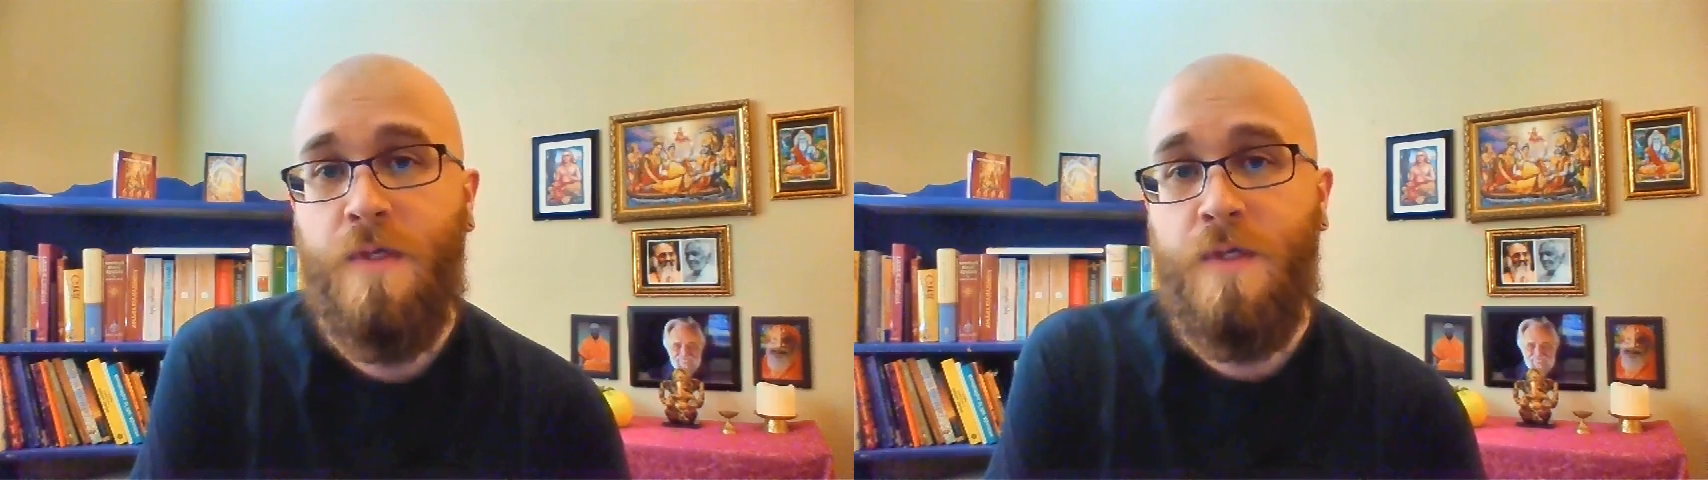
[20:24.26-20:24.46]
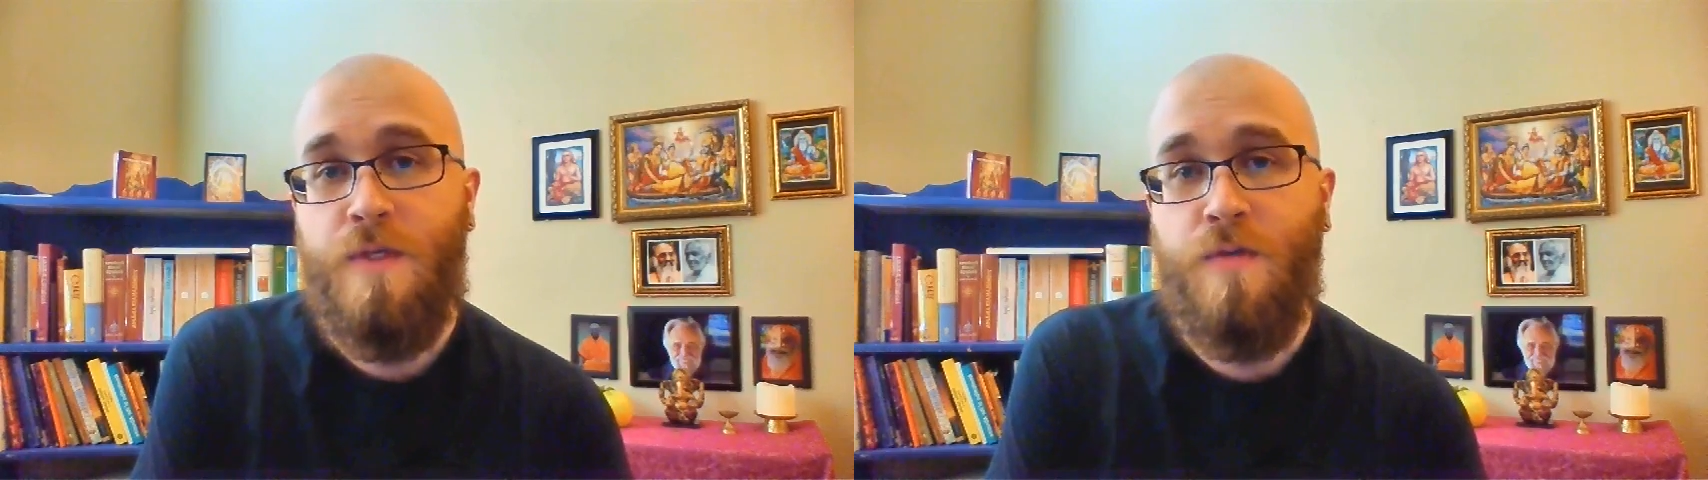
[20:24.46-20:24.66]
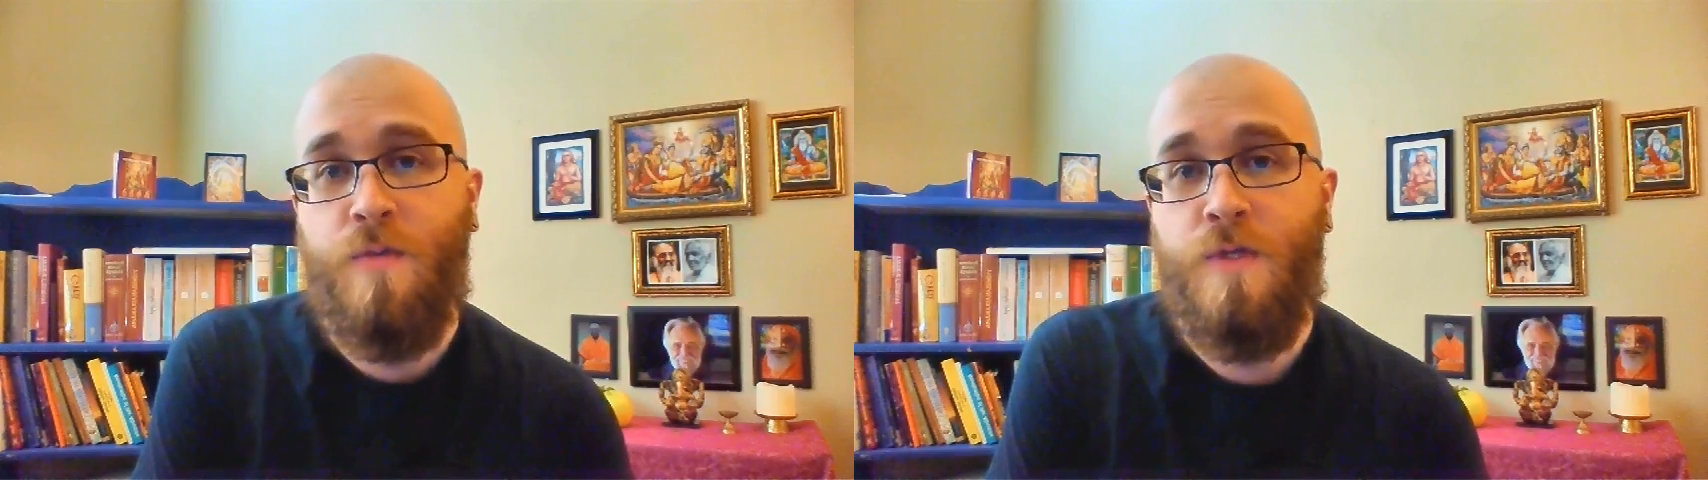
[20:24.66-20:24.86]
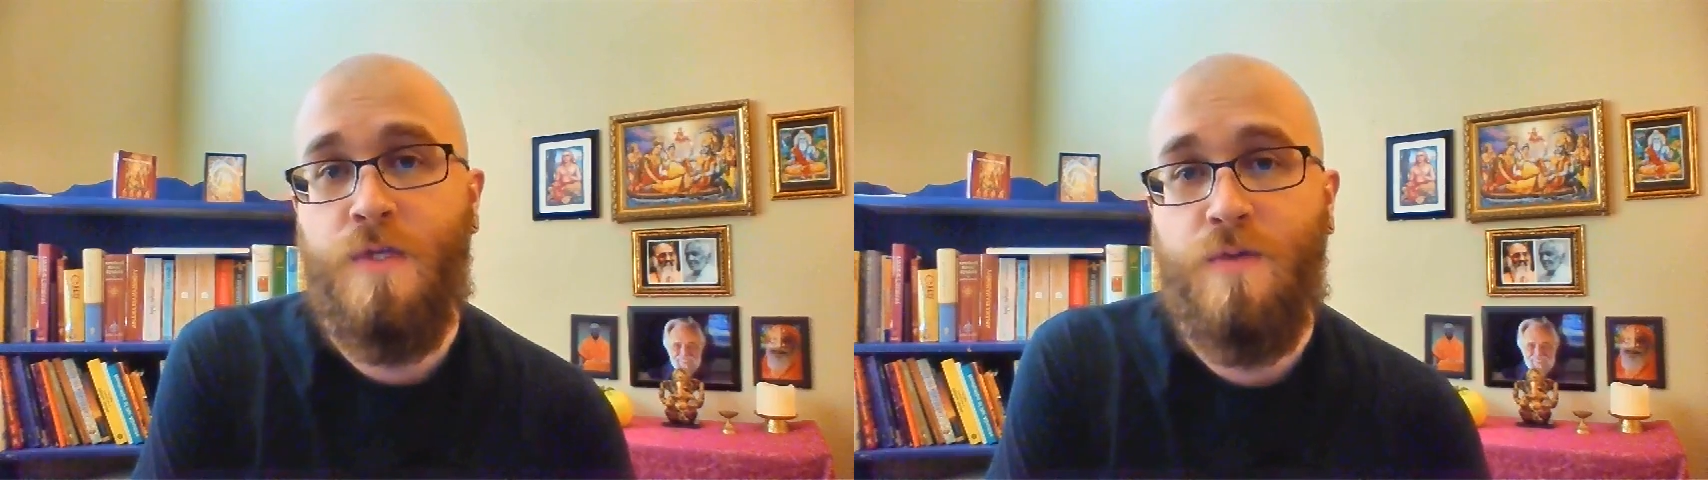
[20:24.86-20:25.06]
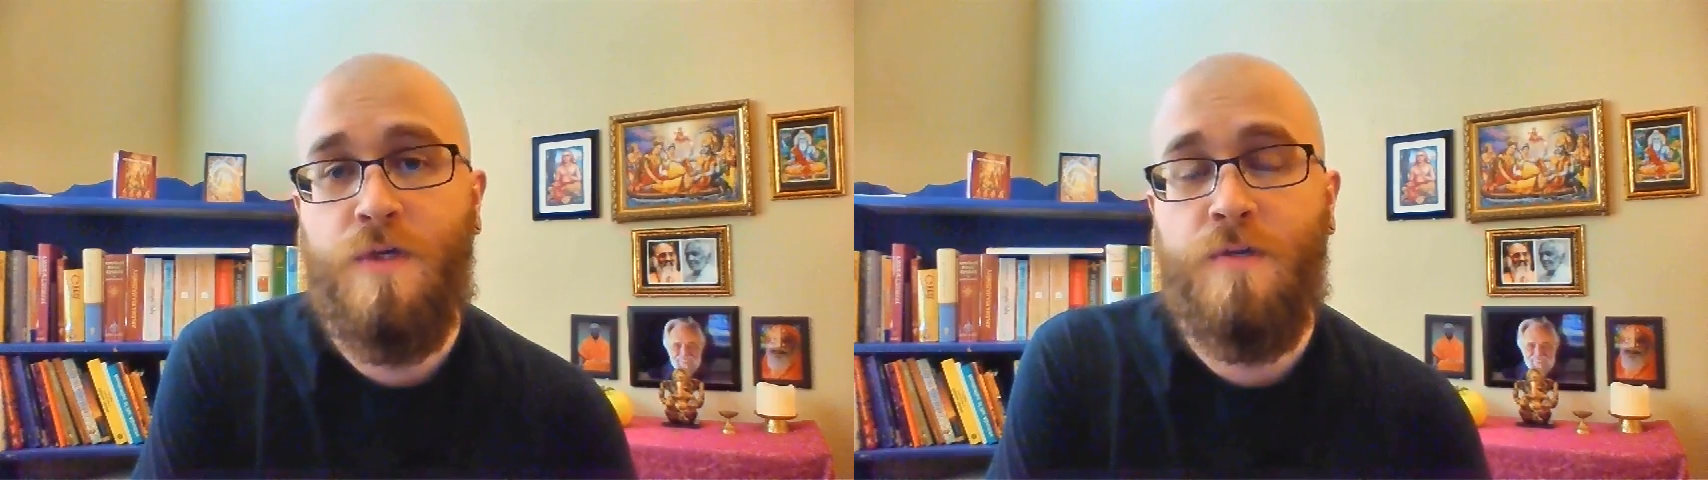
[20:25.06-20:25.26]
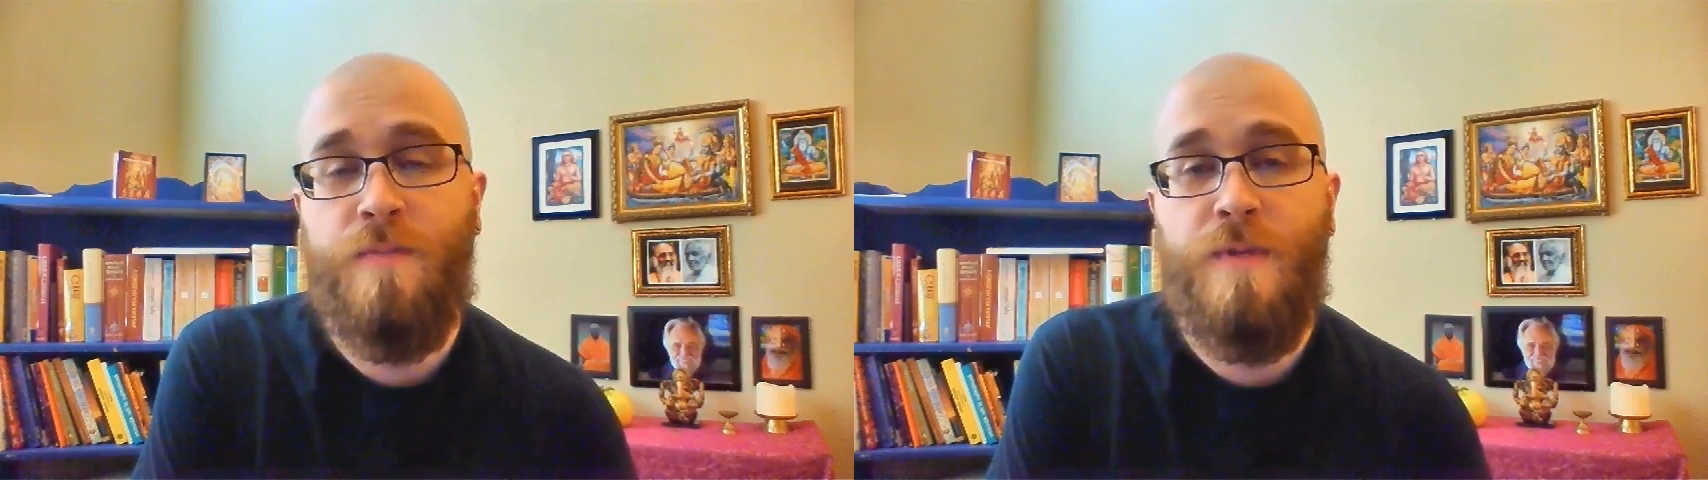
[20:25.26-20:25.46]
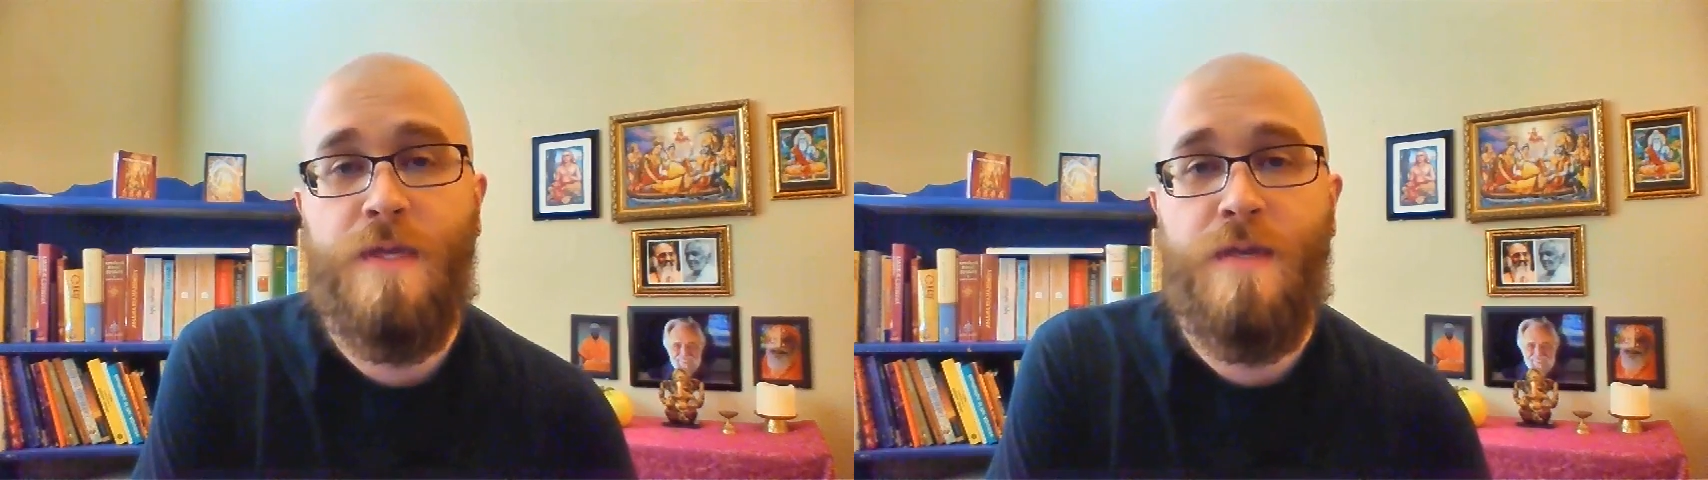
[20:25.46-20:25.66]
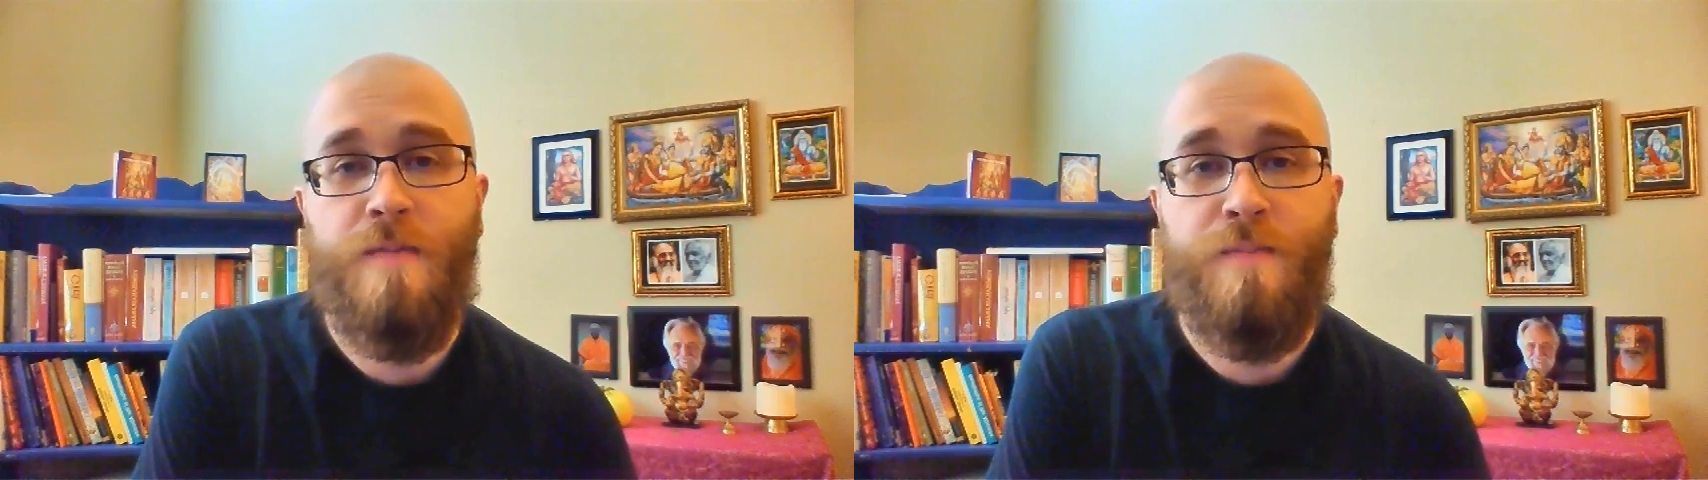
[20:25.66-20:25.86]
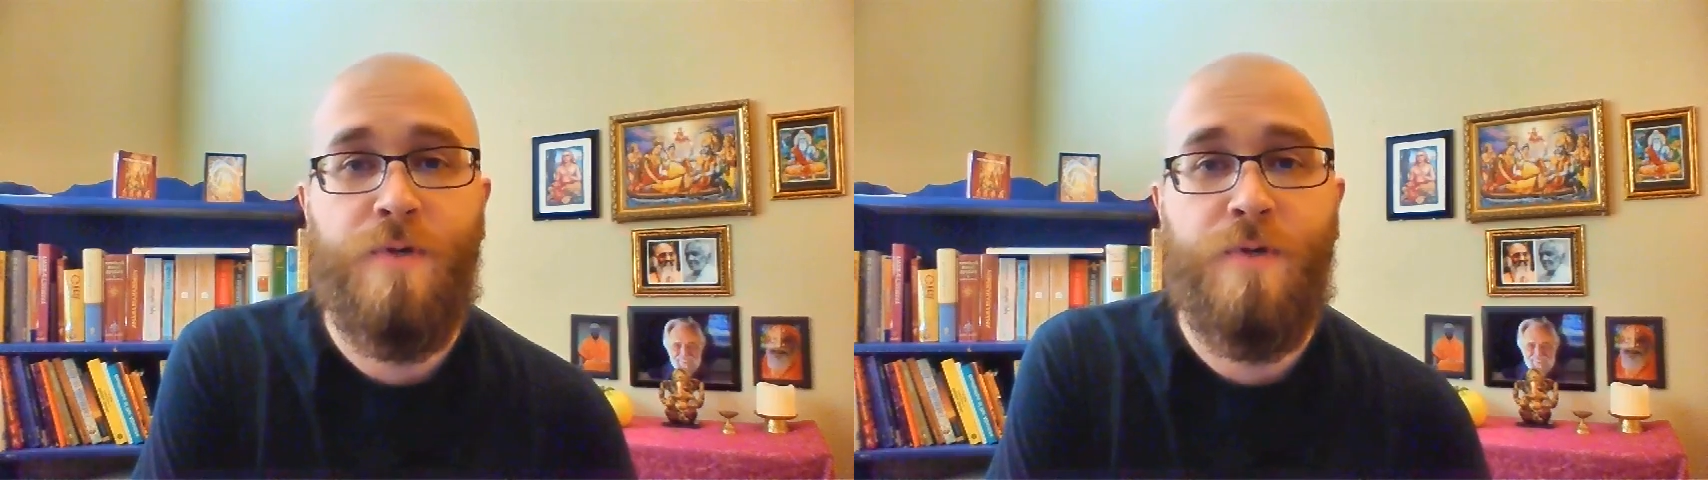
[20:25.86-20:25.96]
When you could be